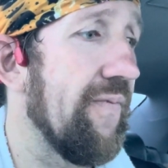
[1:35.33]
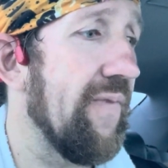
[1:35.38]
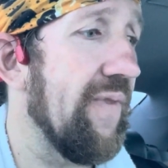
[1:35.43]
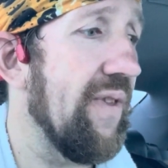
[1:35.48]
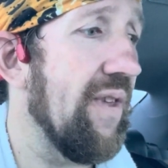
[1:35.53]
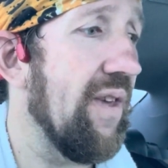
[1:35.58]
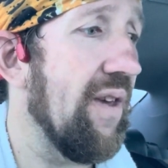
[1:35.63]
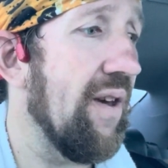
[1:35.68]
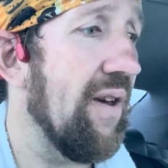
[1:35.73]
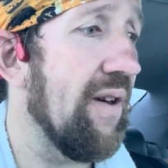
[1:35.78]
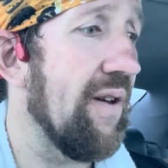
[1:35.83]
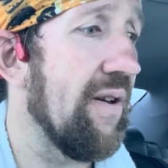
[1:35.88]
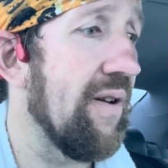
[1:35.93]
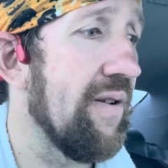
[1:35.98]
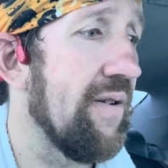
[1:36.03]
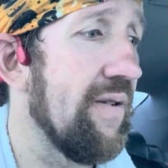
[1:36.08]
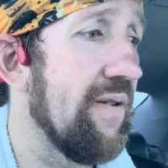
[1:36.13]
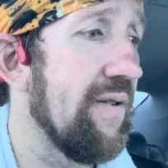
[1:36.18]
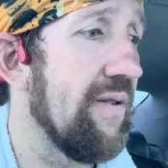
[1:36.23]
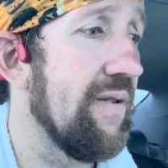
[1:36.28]
yeah,
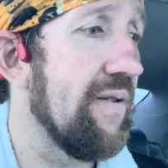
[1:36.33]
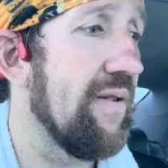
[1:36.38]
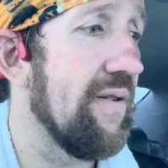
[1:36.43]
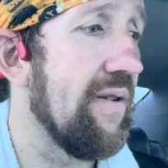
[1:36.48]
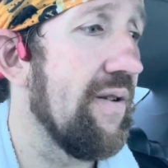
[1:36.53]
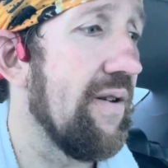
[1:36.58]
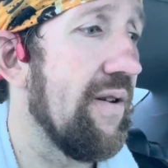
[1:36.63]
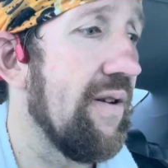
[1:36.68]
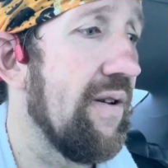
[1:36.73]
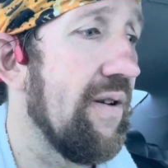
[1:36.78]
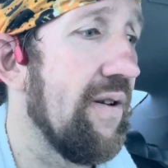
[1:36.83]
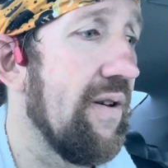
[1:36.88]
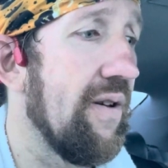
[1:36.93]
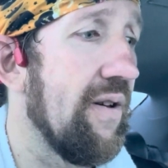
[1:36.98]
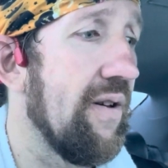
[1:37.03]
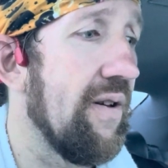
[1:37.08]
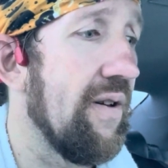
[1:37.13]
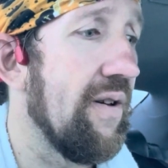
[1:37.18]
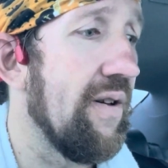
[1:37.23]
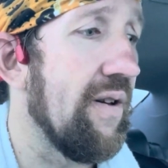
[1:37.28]

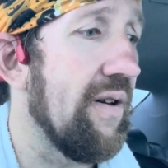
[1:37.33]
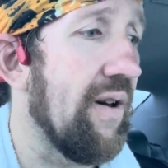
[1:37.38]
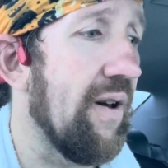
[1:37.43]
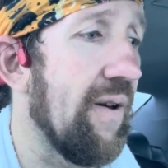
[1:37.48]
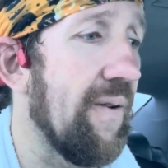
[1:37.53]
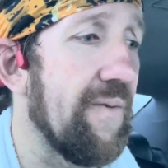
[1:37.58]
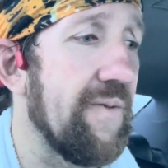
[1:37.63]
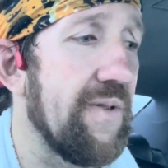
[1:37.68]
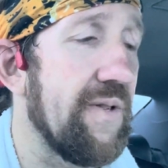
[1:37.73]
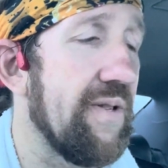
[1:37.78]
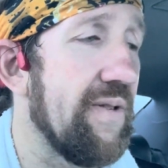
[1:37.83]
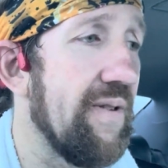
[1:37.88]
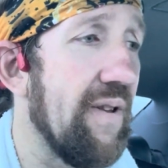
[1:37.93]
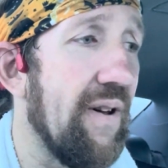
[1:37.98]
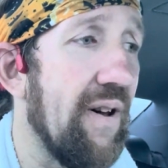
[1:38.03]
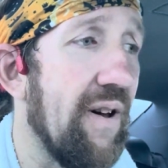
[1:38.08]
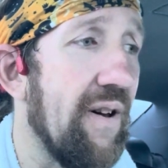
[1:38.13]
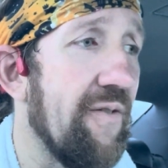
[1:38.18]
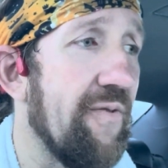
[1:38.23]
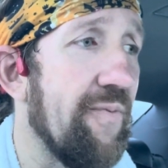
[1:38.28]
I've
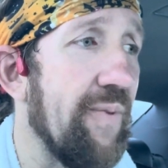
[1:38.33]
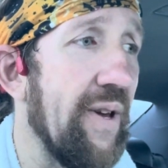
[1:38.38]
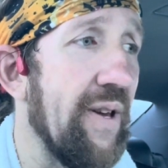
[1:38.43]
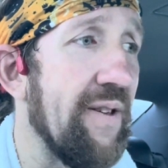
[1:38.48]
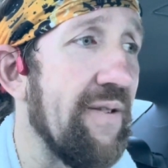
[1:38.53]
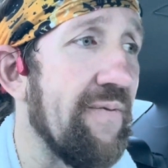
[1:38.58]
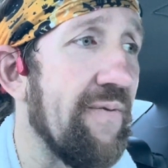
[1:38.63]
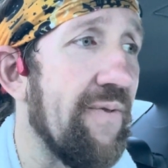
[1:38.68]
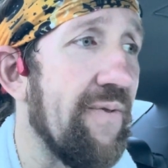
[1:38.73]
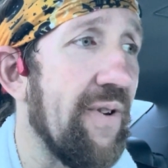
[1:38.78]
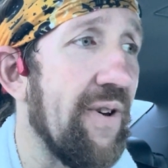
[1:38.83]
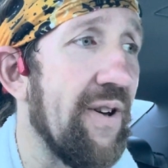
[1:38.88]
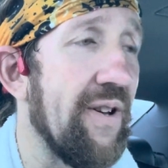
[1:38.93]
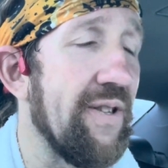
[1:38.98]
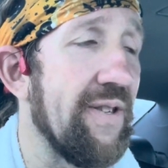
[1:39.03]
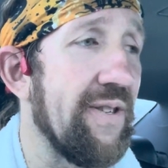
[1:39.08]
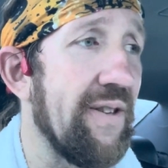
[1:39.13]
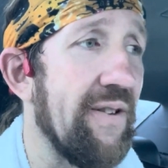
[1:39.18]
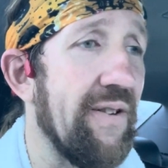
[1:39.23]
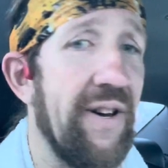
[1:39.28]
I've been
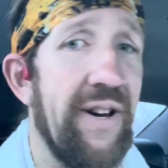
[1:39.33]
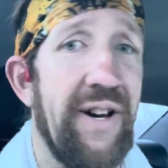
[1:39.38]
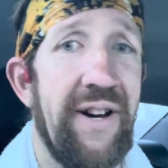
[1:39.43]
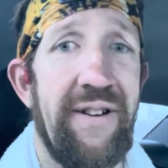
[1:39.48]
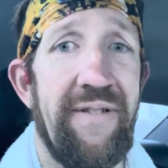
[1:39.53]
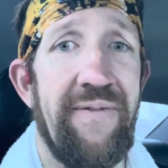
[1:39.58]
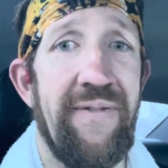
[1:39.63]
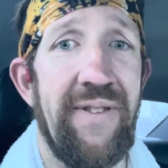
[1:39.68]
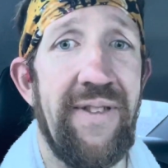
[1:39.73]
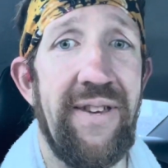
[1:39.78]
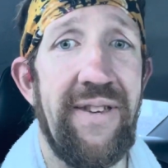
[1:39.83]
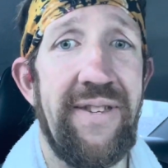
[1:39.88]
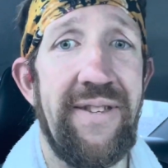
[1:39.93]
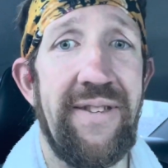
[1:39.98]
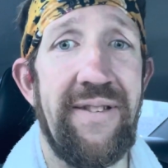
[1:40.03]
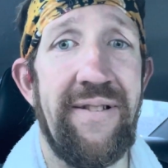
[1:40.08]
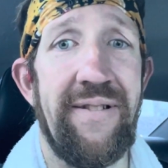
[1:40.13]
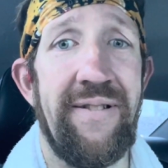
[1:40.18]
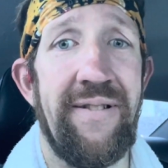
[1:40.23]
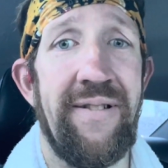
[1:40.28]
fighting so hard for this,
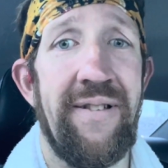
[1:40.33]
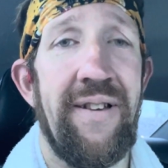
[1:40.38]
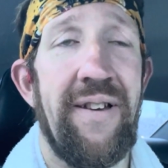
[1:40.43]
and